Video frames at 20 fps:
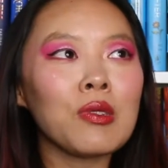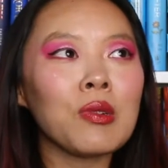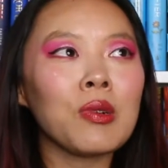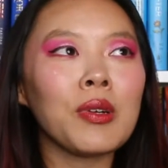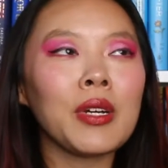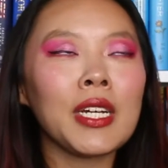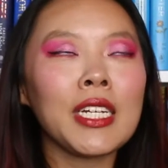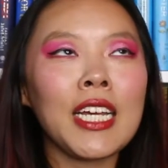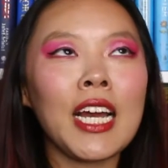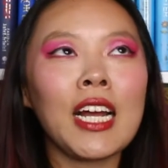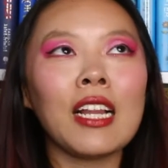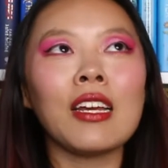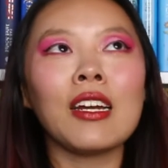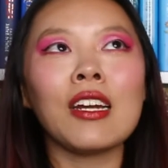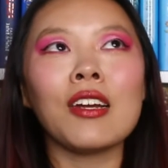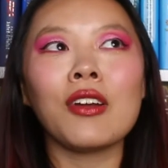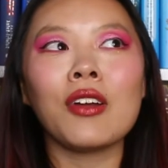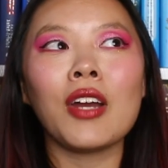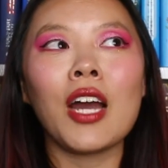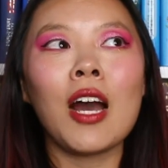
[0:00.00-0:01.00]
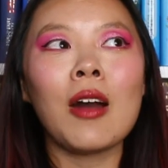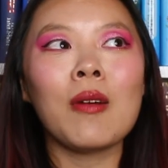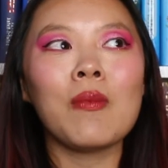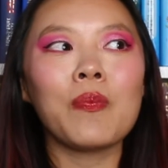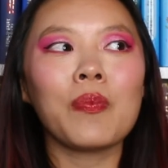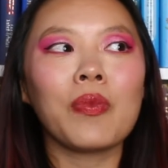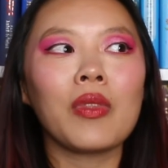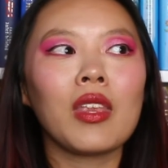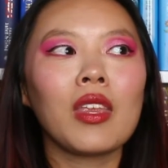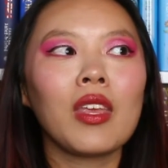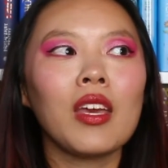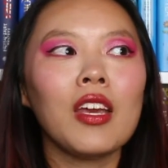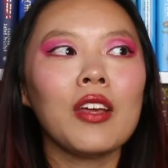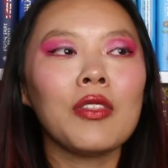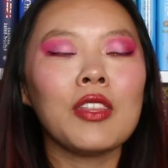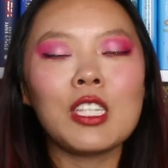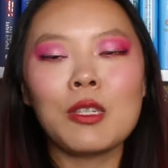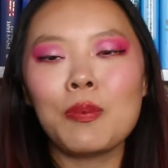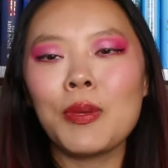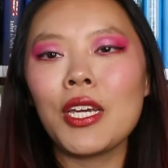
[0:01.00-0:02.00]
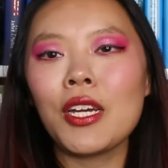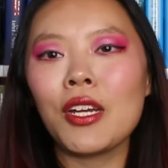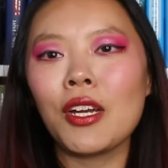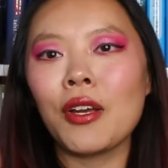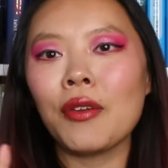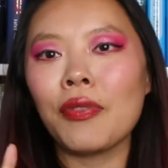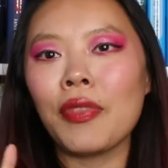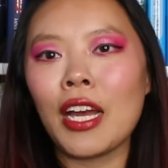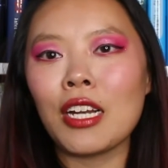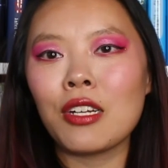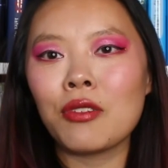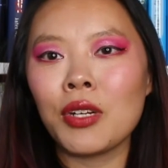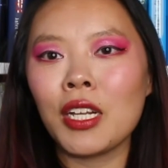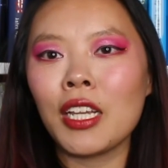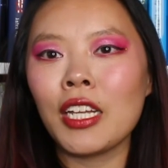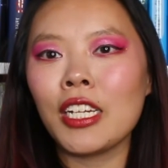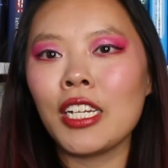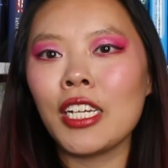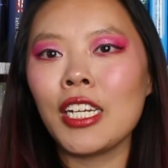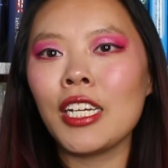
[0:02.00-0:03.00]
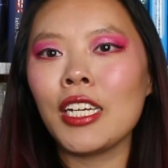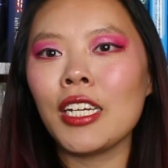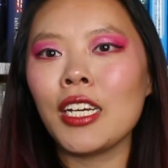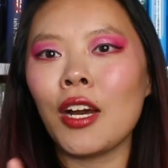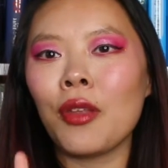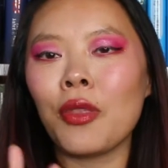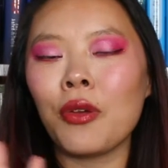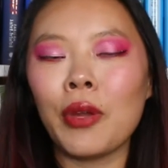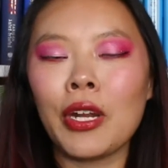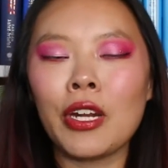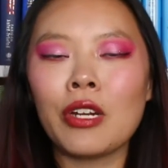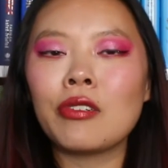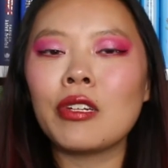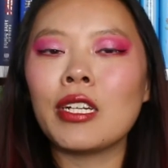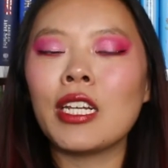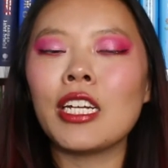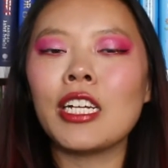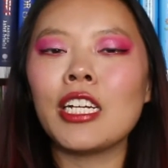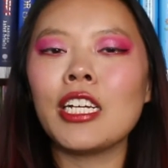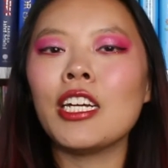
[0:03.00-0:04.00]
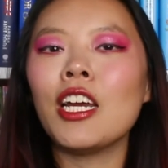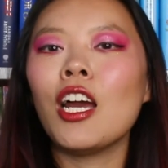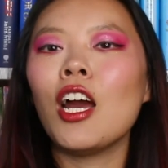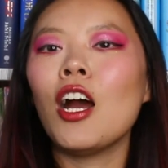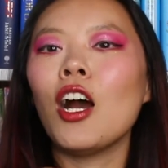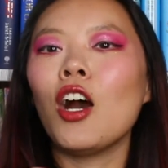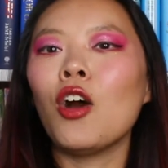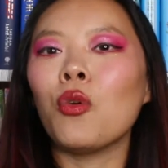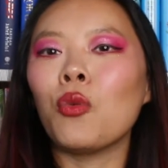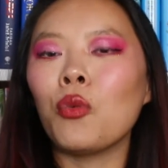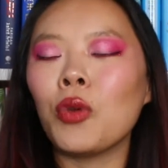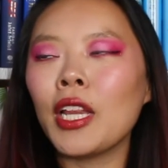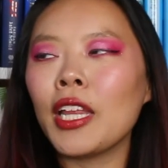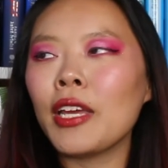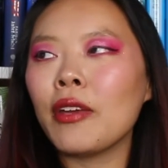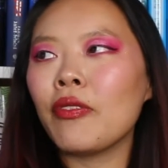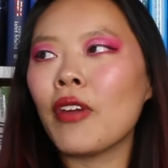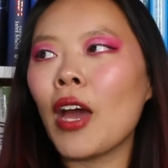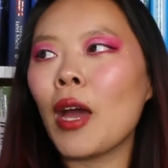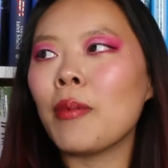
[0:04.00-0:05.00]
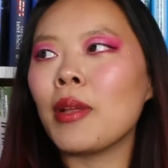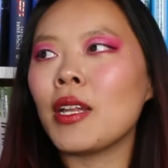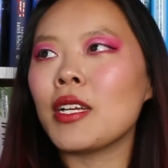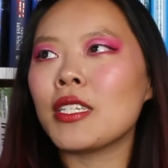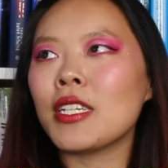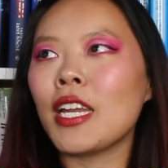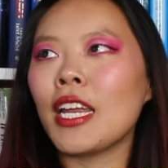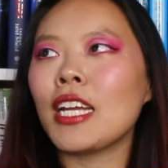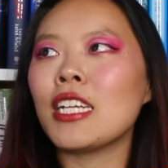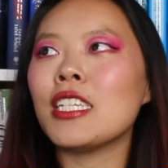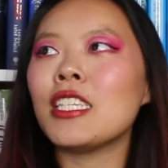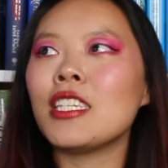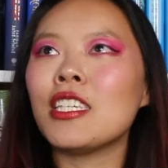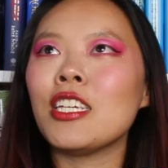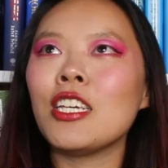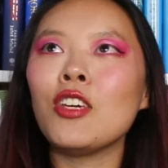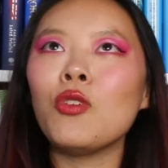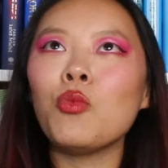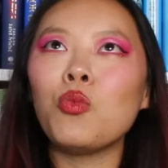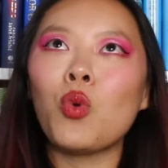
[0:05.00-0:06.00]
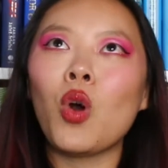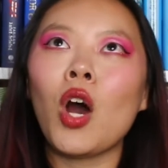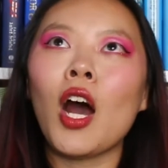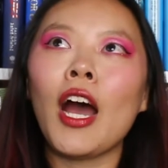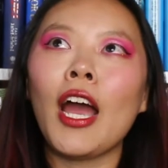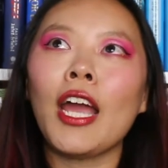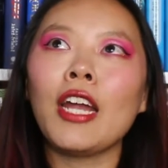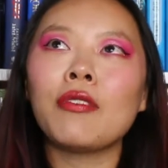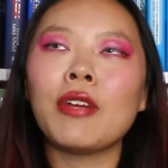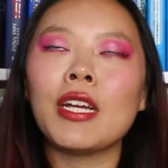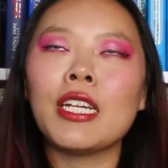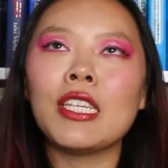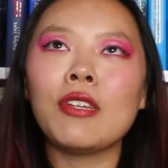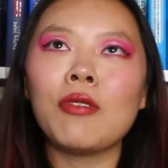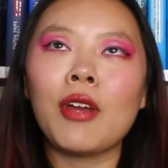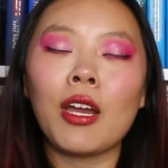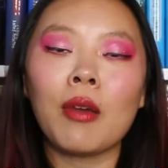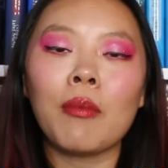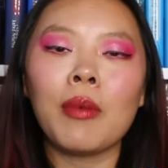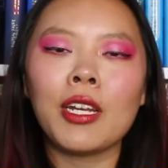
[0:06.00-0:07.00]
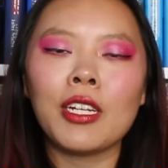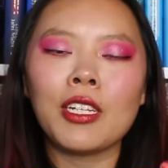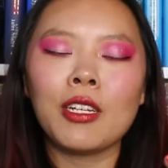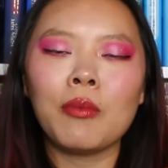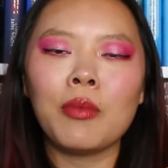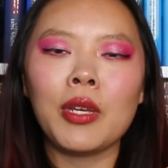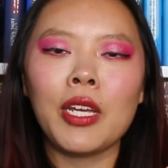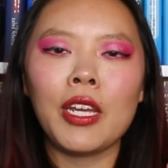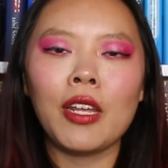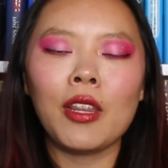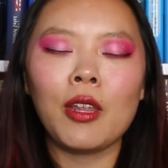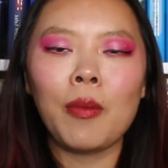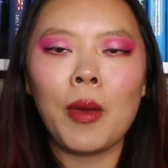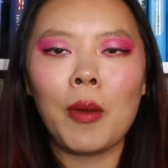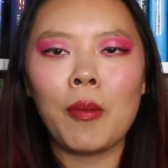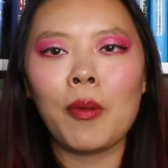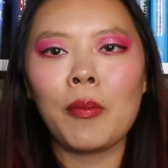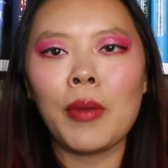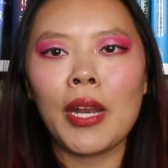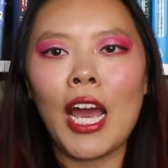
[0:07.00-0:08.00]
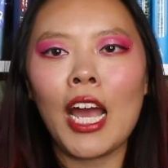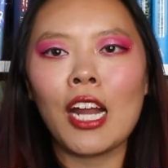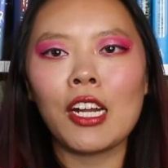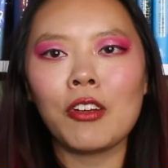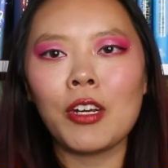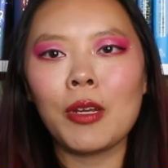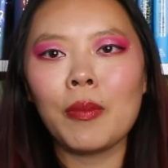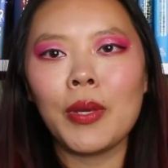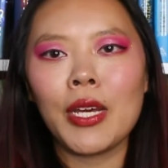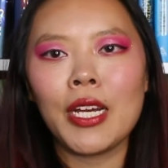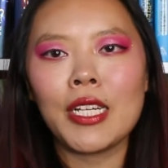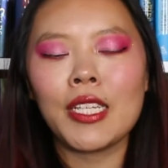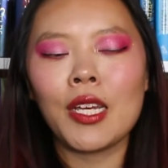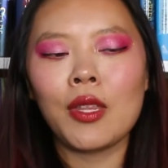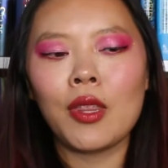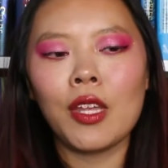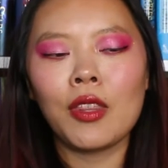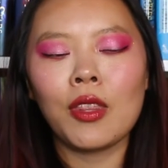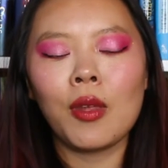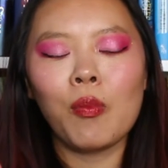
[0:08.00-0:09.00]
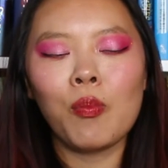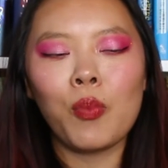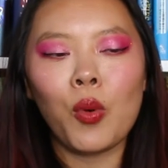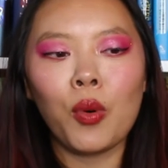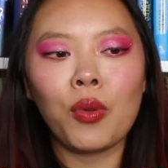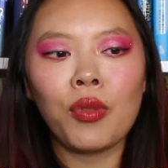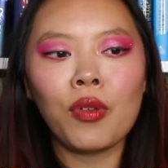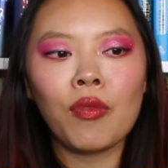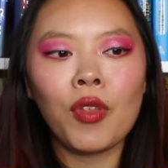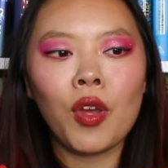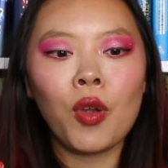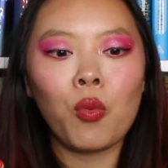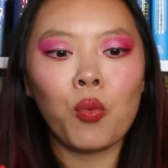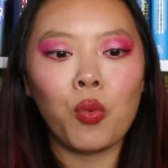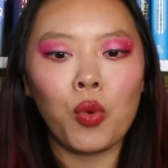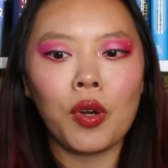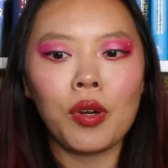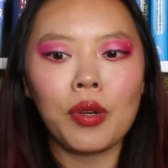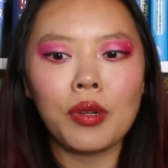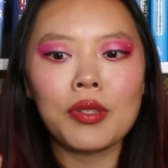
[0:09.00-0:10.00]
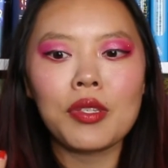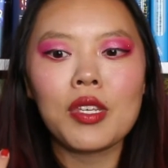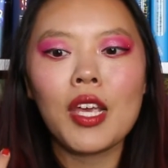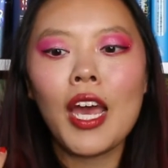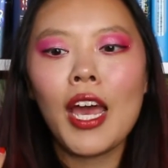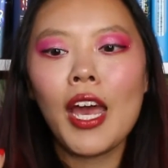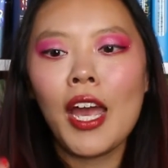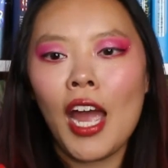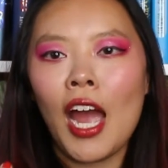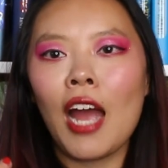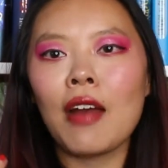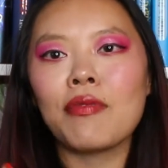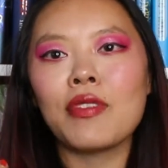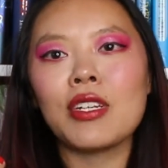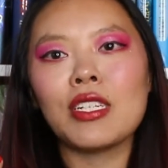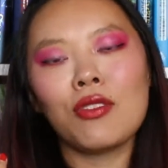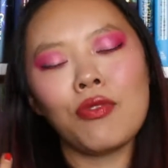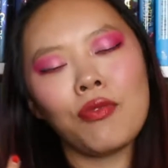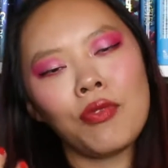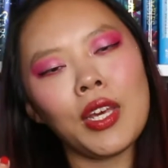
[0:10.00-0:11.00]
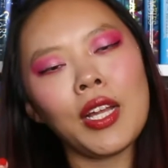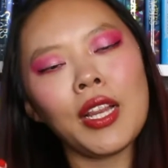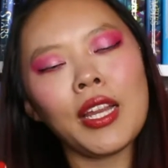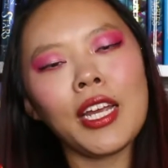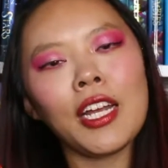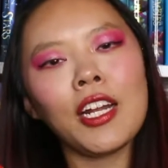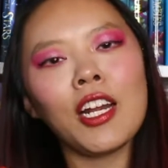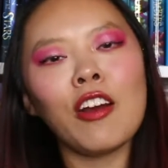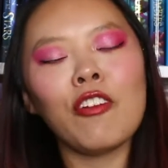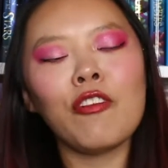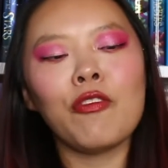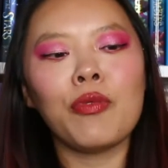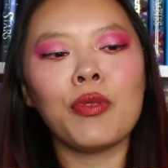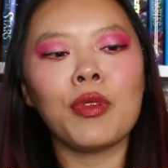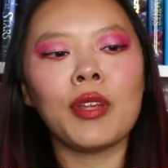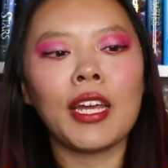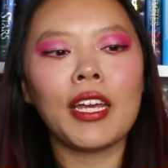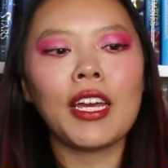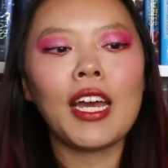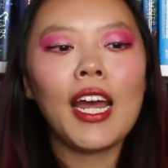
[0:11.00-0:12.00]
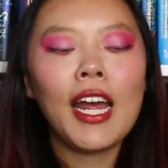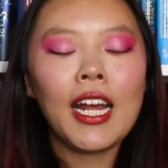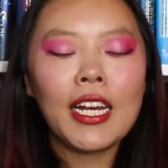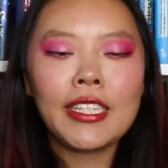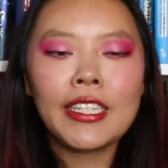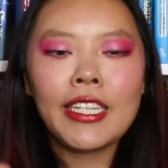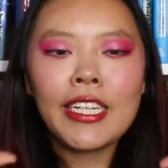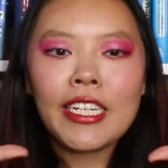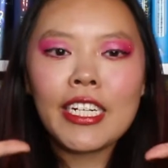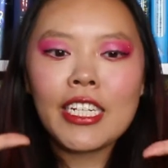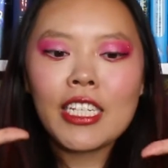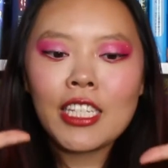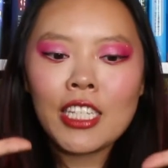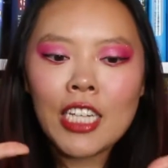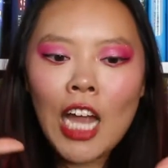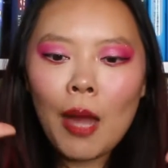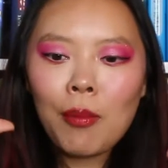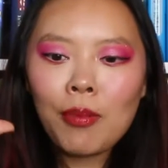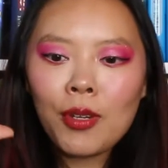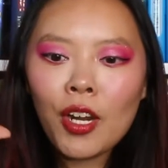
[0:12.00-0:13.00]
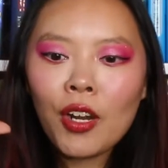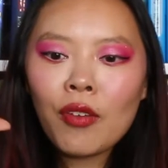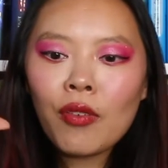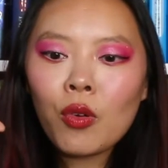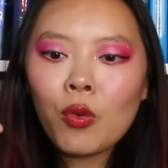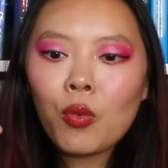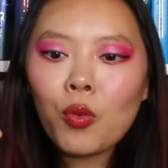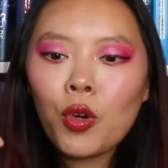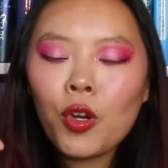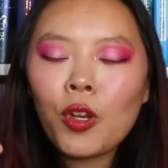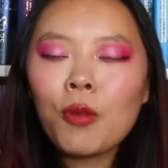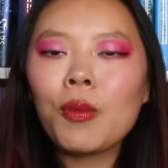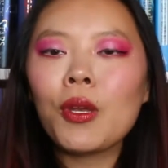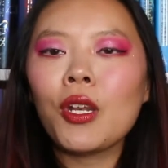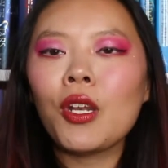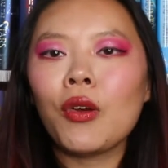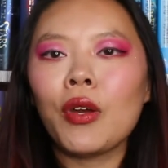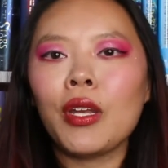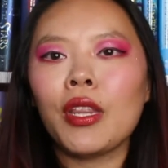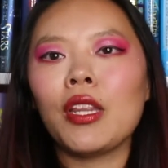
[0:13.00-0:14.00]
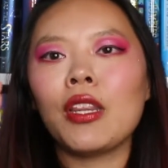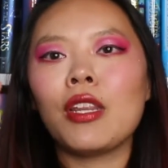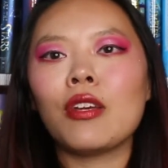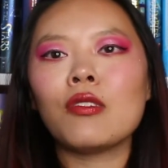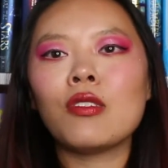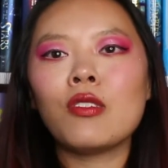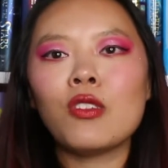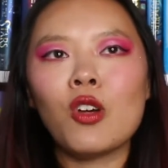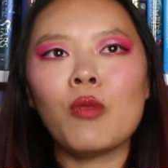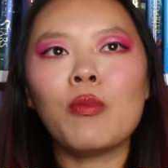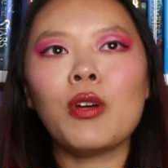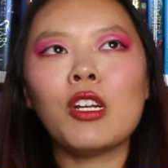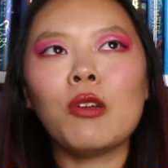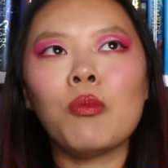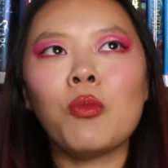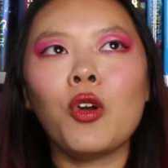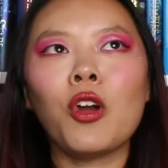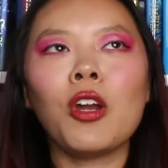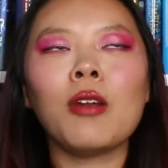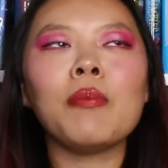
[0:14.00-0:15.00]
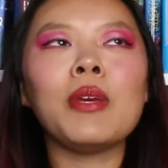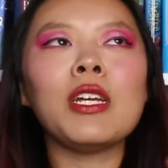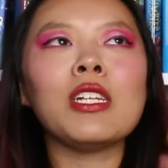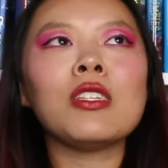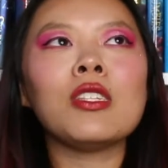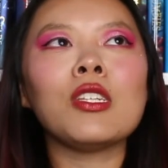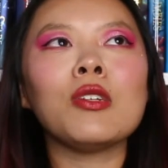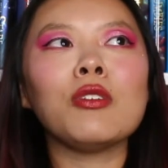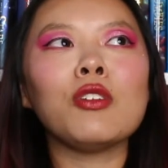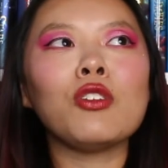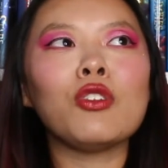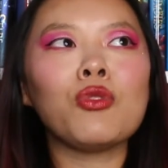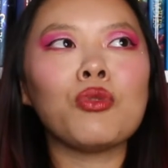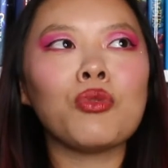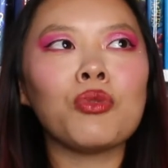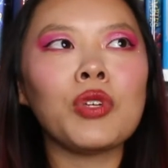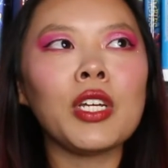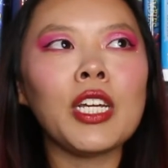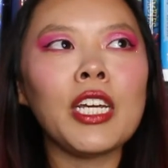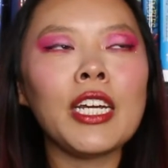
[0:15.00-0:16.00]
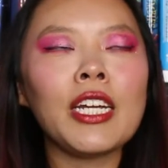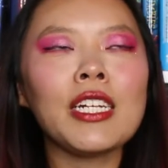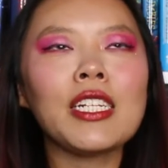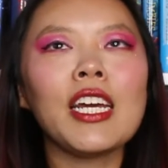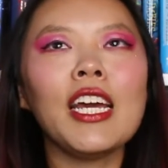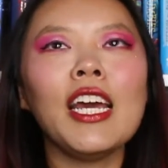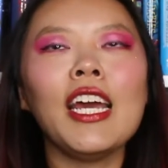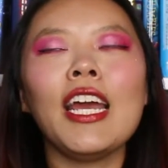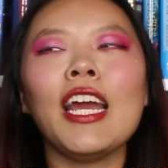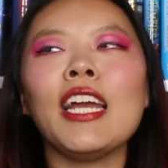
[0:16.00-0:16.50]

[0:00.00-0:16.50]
Storyteller, um, The Speaker, that trilogy, uh, The Reader trilogy, really fabulous and I can see why Traci recommended me The Paper Menagerie because I think that both of their worlds have this feeling of like seeing a snapshot of a world but knowing that there's so much more and being so intrigued.